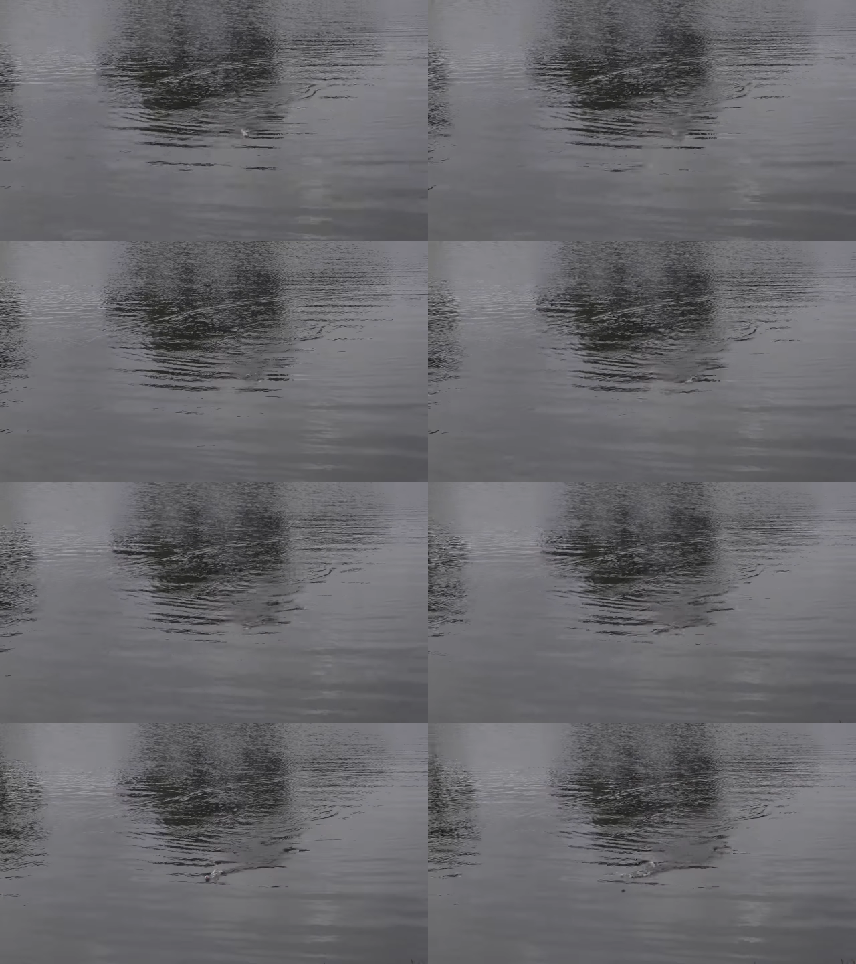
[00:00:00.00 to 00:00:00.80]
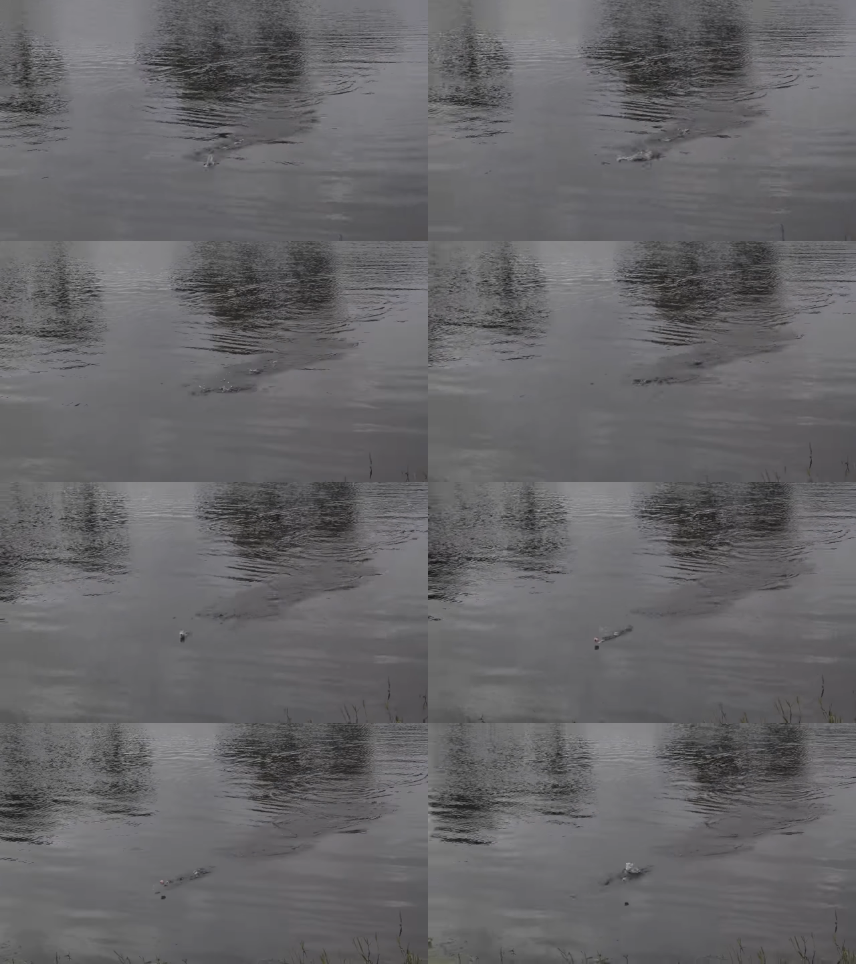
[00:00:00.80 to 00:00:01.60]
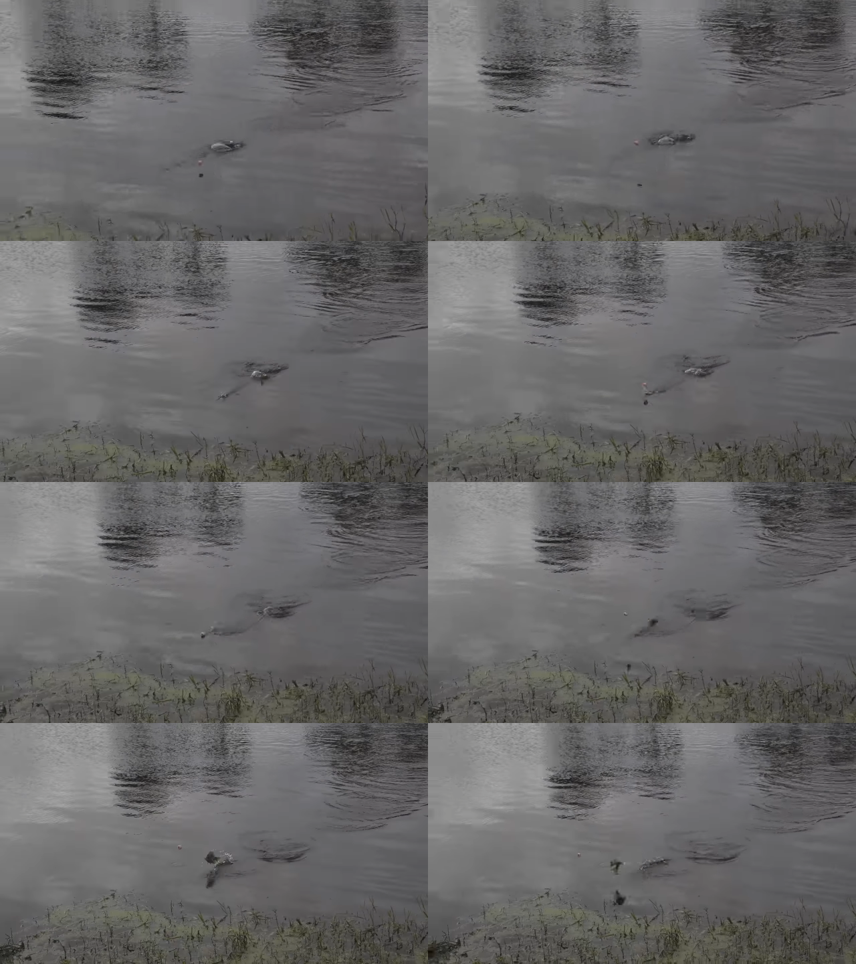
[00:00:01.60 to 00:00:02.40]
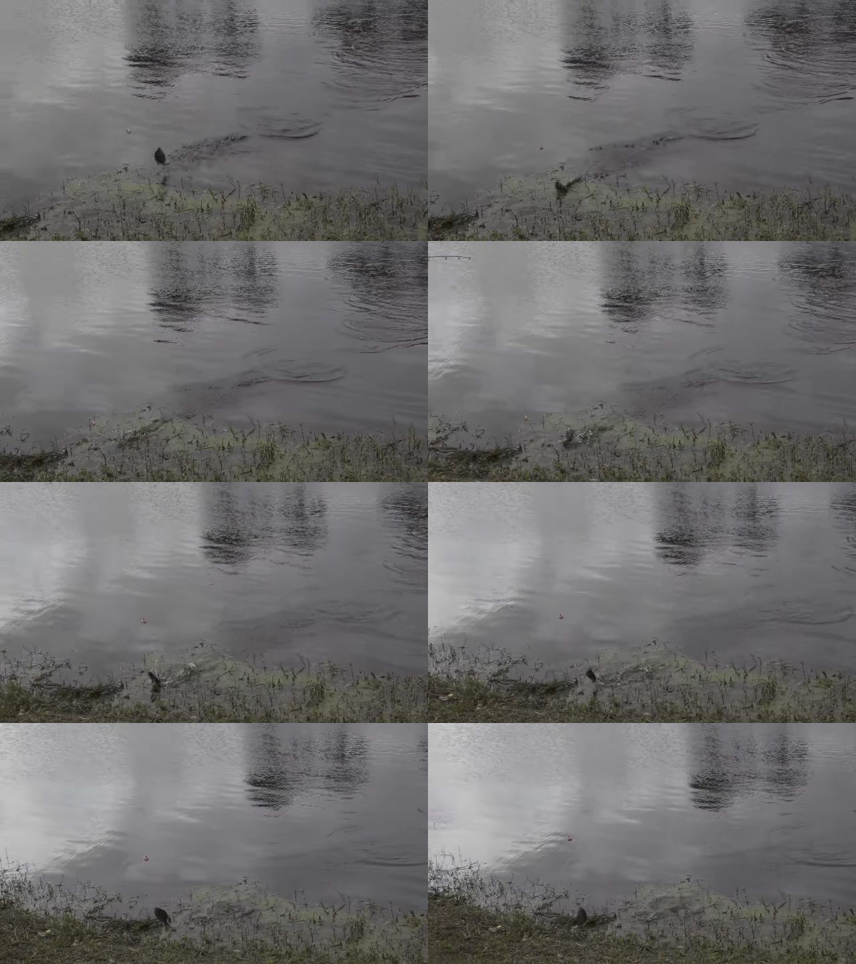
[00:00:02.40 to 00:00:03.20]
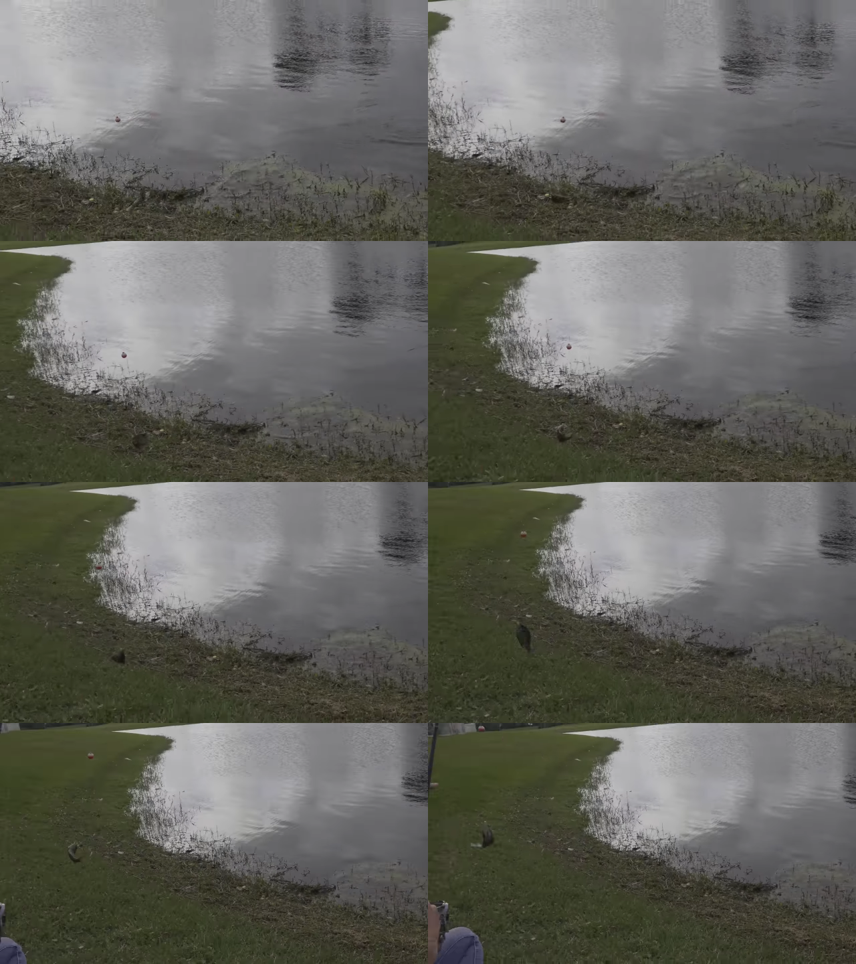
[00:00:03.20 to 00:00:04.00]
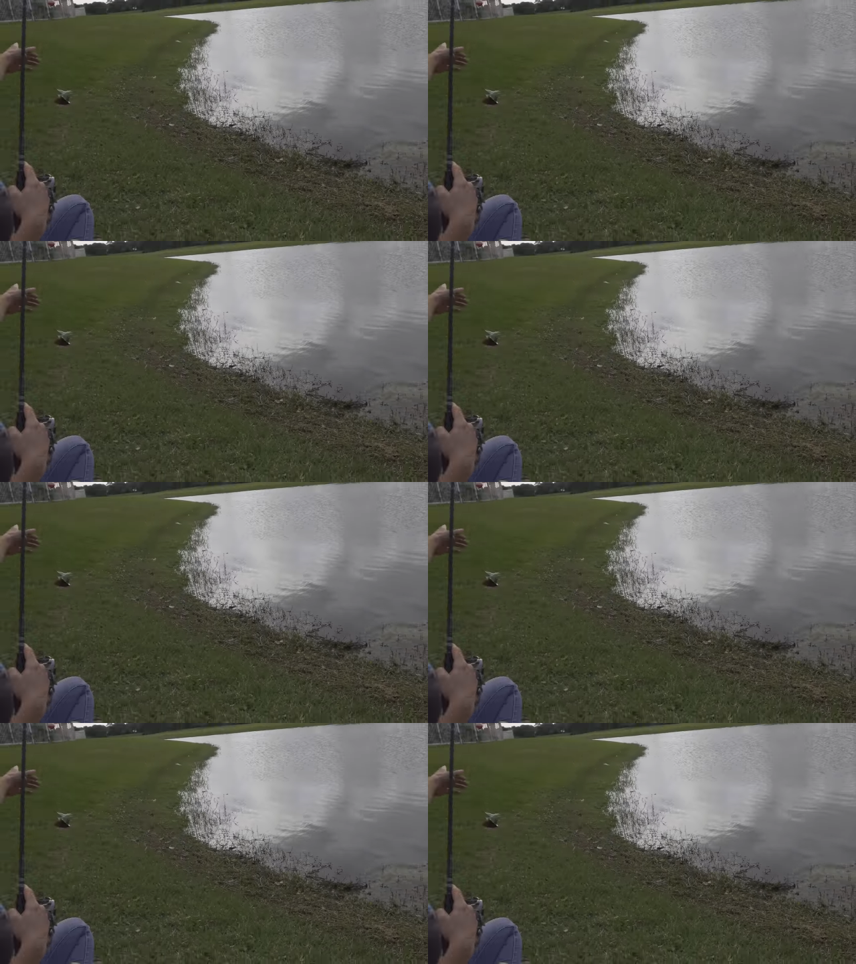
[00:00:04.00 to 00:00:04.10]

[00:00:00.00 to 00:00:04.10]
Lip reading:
(no speaker visible)